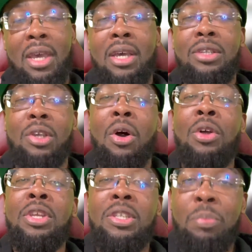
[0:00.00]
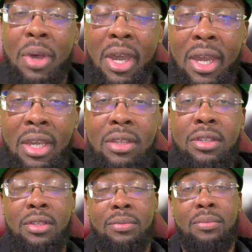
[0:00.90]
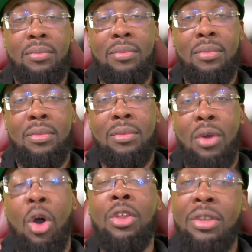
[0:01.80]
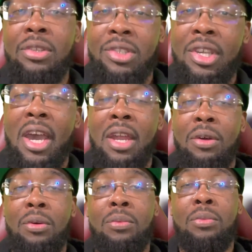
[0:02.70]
So, on this page, on this channel,